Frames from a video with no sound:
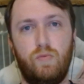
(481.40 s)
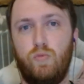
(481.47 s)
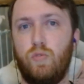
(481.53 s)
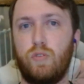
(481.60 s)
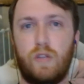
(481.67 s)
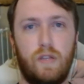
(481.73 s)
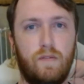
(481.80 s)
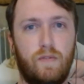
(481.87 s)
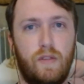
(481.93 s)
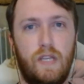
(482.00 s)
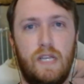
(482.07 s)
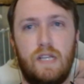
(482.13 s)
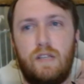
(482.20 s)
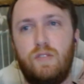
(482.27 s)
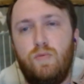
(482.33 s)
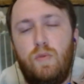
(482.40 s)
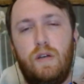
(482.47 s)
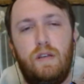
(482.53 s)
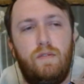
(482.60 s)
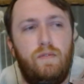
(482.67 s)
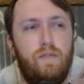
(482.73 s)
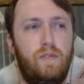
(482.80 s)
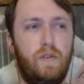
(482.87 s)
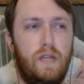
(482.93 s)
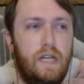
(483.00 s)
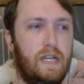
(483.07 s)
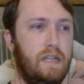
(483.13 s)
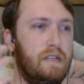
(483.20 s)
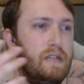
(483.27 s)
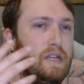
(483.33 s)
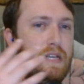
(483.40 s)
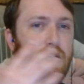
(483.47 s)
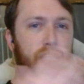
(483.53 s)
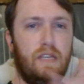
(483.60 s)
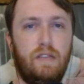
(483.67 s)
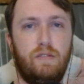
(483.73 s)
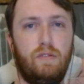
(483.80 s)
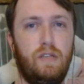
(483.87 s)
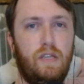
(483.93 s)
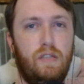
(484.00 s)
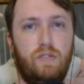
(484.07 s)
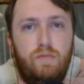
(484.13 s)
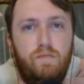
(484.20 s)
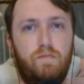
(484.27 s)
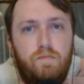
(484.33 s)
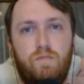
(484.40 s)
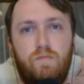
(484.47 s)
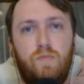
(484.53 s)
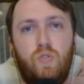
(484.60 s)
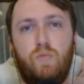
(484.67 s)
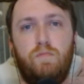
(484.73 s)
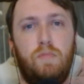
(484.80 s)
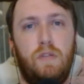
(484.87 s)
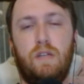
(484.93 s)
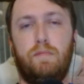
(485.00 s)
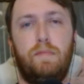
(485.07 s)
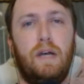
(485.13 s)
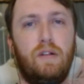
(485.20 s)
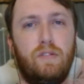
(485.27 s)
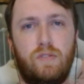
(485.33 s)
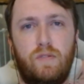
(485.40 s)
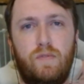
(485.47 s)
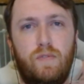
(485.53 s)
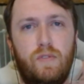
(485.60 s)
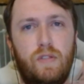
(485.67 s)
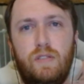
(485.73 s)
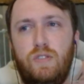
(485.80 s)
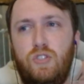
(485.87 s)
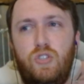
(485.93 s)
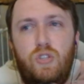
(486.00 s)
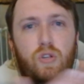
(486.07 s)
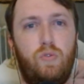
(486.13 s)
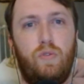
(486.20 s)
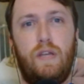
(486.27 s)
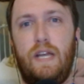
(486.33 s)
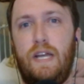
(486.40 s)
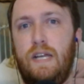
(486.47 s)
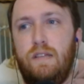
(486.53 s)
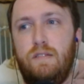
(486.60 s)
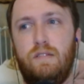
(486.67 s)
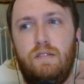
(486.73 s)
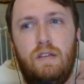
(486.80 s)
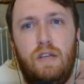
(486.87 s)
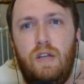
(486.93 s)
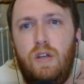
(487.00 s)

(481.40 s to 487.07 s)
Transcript: and working for the ex-wife. You got he's he's do, being a bouncer for this show that has